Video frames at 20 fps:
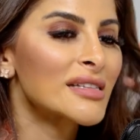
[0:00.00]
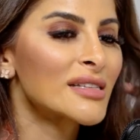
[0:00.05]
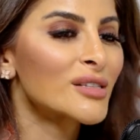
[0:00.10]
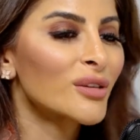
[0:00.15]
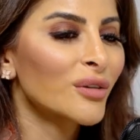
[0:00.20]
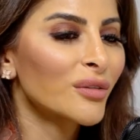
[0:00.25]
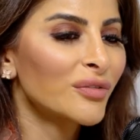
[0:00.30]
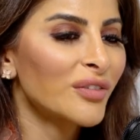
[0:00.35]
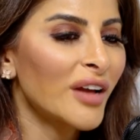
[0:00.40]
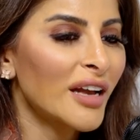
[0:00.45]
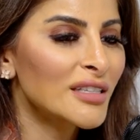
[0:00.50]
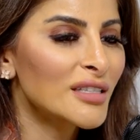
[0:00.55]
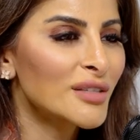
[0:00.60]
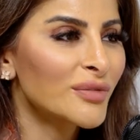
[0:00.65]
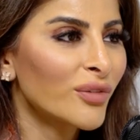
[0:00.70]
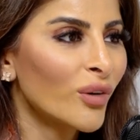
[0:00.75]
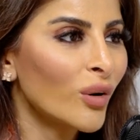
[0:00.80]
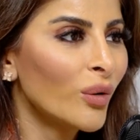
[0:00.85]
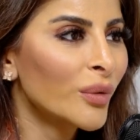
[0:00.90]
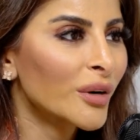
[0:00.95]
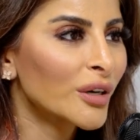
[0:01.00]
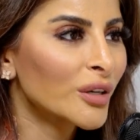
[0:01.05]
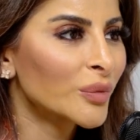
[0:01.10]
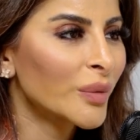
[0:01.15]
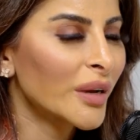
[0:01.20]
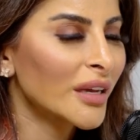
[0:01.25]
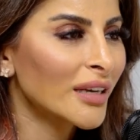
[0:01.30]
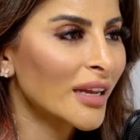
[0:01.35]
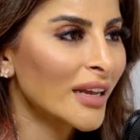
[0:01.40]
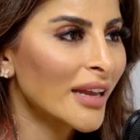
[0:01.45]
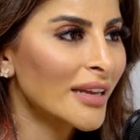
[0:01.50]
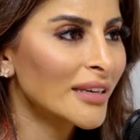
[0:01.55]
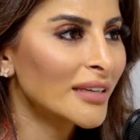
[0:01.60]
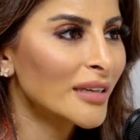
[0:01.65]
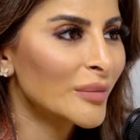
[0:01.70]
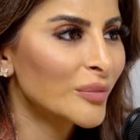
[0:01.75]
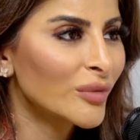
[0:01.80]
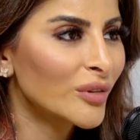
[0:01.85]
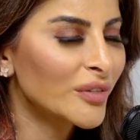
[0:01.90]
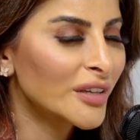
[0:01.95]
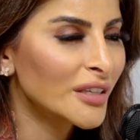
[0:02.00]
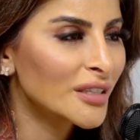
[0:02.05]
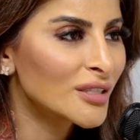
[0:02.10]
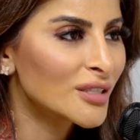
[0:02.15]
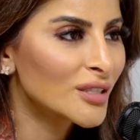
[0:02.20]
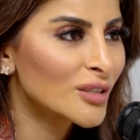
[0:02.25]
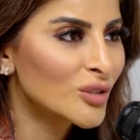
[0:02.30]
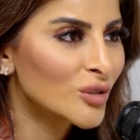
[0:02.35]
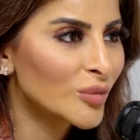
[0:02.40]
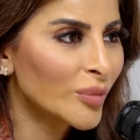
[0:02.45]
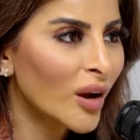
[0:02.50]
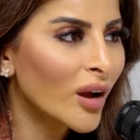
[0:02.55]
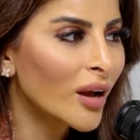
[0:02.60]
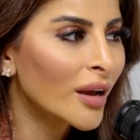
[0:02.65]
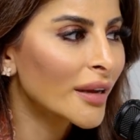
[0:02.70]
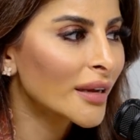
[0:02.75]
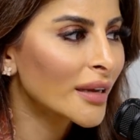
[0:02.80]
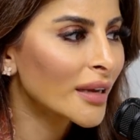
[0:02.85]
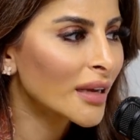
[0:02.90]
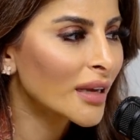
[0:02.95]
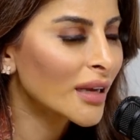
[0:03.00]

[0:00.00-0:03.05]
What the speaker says: So fast forward when I ended up moving to Dubai,